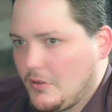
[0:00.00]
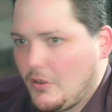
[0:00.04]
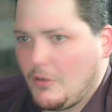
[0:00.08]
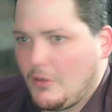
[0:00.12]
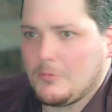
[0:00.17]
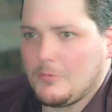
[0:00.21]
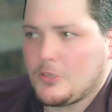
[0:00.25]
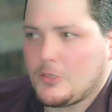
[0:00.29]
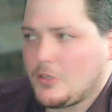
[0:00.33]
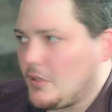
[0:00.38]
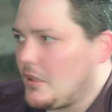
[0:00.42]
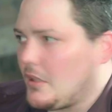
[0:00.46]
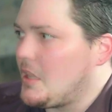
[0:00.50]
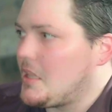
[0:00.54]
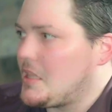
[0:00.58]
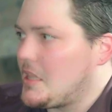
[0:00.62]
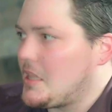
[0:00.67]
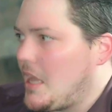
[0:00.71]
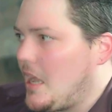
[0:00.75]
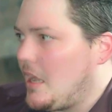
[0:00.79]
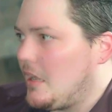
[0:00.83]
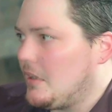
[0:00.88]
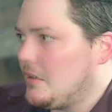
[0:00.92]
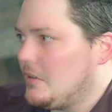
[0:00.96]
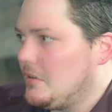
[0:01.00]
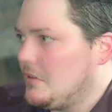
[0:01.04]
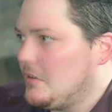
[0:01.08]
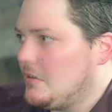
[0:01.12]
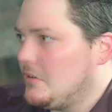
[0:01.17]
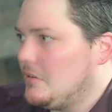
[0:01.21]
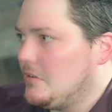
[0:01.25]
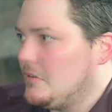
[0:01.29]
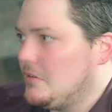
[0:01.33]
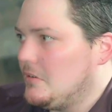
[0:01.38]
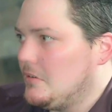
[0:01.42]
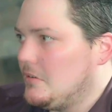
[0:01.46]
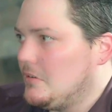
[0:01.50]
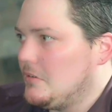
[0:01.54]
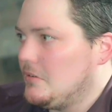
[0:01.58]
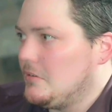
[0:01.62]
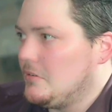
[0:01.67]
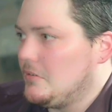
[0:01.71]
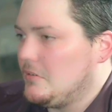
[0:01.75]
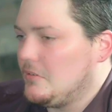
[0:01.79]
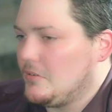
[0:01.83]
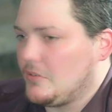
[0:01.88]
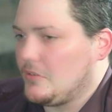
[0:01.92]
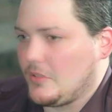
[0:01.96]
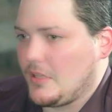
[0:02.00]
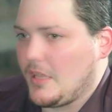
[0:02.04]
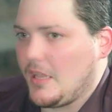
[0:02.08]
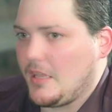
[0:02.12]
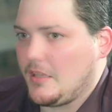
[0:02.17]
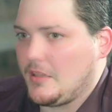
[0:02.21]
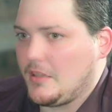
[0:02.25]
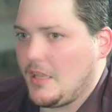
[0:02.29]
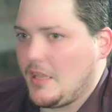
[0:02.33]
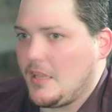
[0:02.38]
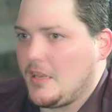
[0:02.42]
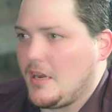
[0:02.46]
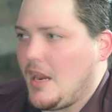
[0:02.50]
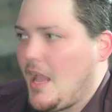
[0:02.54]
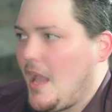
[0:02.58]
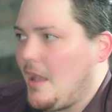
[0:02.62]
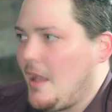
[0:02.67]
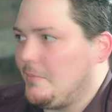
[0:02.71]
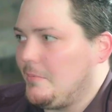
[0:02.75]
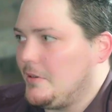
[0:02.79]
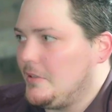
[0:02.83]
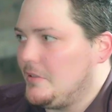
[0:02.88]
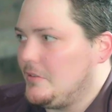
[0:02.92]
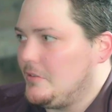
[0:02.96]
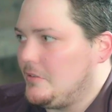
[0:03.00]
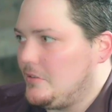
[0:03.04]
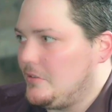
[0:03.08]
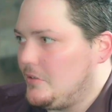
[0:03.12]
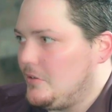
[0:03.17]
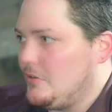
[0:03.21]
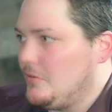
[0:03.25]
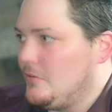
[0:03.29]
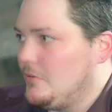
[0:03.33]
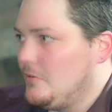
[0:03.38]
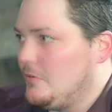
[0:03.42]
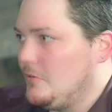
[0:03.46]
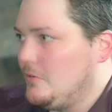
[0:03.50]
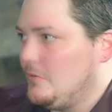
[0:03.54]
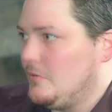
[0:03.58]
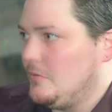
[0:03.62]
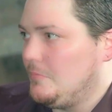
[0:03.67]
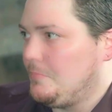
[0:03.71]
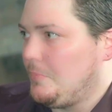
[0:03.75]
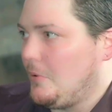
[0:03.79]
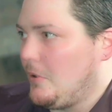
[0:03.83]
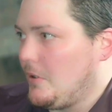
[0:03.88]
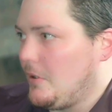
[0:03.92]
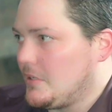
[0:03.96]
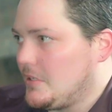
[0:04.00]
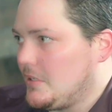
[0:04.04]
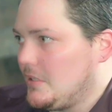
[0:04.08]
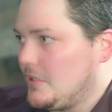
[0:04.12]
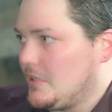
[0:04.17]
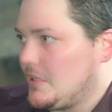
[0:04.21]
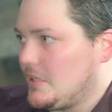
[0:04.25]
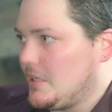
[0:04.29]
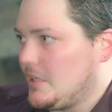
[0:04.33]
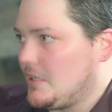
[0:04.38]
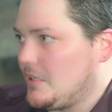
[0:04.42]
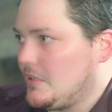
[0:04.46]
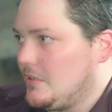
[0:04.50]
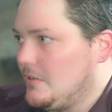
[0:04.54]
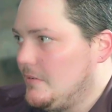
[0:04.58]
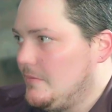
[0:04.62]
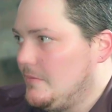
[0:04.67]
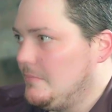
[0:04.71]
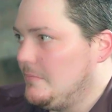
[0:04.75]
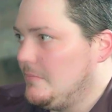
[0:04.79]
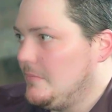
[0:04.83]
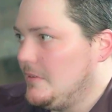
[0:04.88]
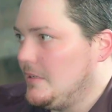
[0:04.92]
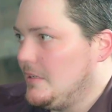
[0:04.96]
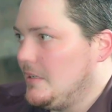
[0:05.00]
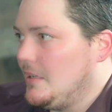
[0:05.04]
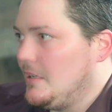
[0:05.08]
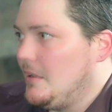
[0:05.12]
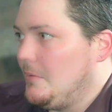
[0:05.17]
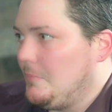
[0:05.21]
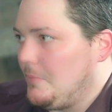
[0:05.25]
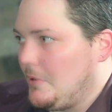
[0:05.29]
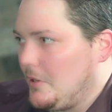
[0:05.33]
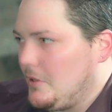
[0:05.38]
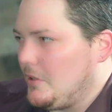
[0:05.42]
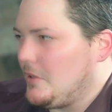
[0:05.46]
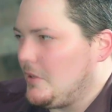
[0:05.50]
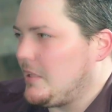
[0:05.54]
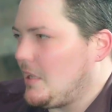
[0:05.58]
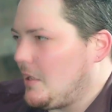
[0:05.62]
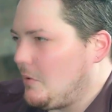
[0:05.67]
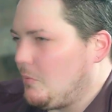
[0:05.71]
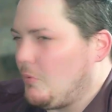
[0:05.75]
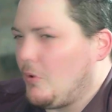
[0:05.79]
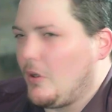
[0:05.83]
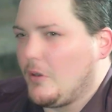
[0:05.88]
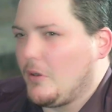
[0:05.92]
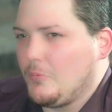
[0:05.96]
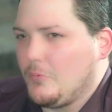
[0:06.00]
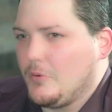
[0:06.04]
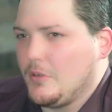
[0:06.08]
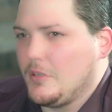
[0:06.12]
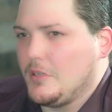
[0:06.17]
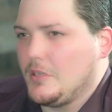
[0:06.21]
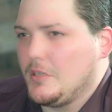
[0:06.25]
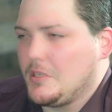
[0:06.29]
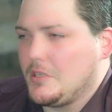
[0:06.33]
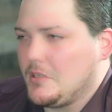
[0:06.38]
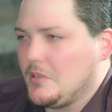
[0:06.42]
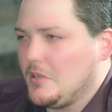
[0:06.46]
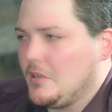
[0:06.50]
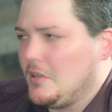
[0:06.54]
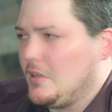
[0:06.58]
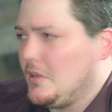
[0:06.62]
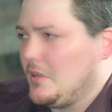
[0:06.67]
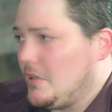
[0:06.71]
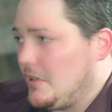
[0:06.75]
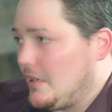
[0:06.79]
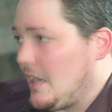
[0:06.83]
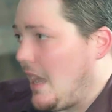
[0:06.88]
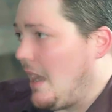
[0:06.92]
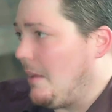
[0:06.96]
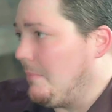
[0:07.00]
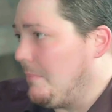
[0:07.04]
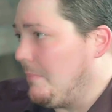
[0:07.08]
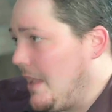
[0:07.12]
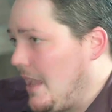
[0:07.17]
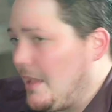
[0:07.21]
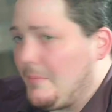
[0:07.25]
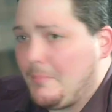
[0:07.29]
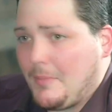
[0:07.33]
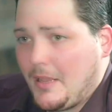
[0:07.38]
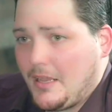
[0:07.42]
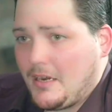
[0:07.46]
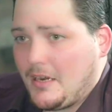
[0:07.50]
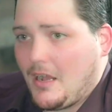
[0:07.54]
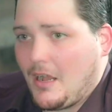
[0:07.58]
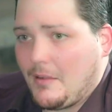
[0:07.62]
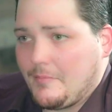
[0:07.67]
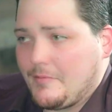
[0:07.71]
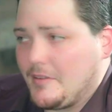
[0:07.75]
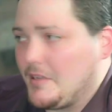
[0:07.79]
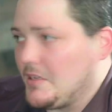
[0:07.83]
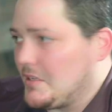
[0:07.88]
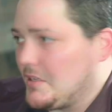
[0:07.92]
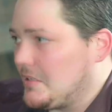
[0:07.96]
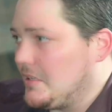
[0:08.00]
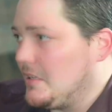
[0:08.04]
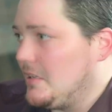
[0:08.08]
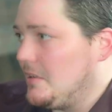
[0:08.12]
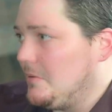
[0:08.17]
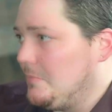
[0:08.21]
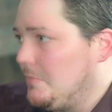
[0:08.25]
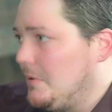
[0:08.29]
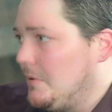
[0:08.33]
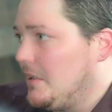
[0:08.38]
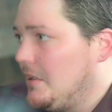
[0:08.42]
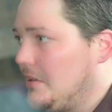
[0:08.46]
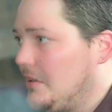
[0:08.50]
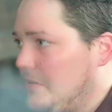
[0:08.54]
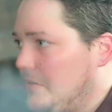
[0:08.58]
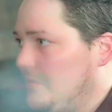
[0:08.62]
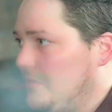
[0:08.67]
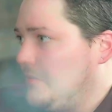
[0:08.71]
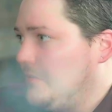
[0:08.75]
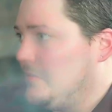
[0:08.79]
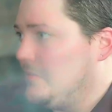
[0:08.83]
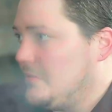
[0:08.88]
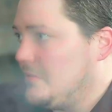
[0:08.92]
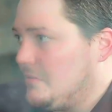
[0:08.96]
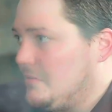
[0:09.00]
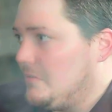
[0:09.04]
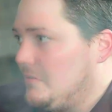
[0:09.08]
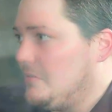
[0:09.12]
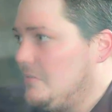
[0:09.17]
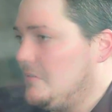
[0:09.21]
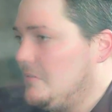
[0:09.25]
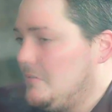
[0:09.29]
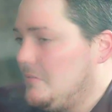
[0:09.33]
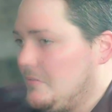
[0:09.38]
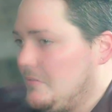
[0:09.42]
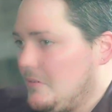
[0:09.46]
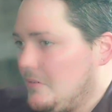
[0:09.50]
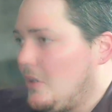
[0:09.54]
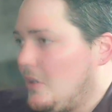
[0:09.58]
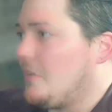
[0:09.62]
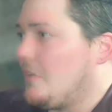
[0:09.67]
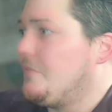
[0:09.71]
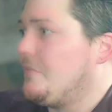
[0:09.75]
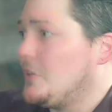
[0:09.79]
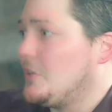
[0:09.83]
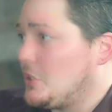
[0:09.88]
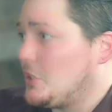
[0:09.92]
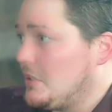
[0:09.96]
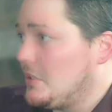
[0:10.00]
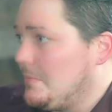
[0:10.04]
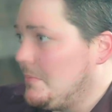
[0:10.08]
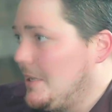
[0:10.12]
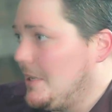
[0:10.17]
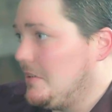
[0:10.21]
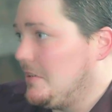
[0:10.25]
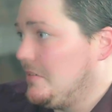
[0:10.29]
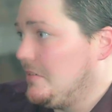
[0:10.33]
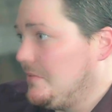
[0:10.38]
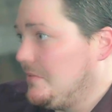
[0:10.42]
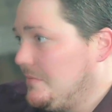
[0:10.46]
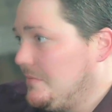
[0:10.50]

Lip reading: Almost look like that. So they inhabited two parts of the system, but it looked like one was not man-made, obviously, but artificially made.